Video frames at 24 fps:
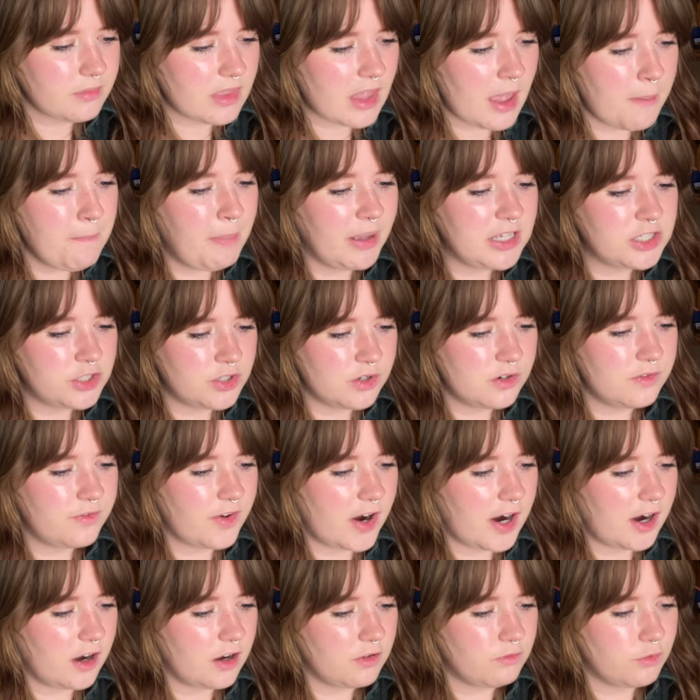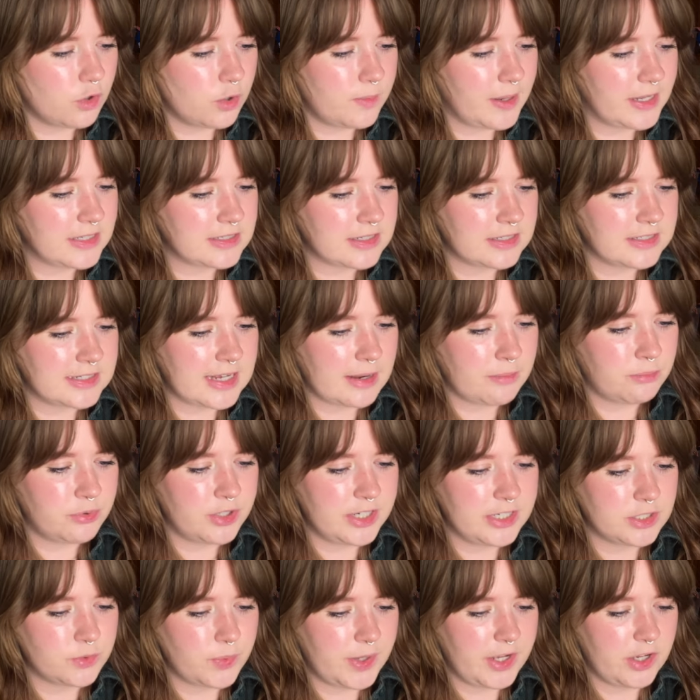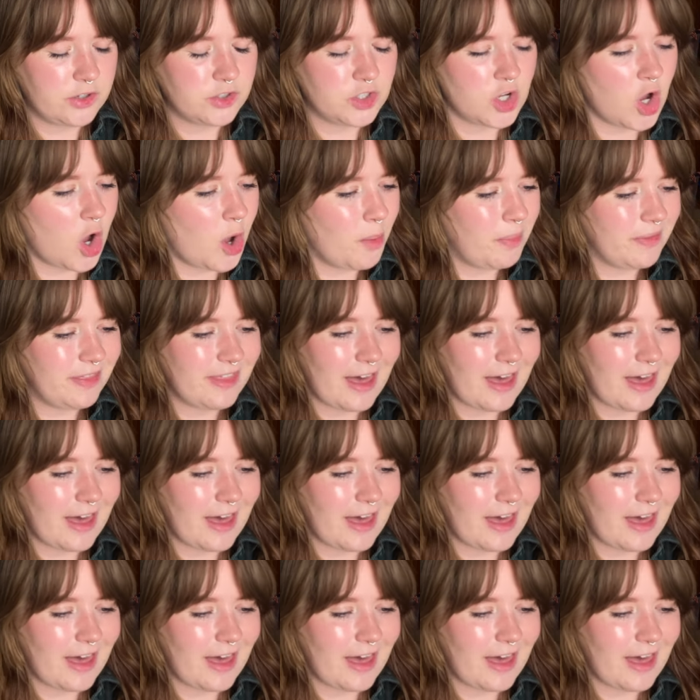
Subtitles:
But so far, romance contemporary is way on top.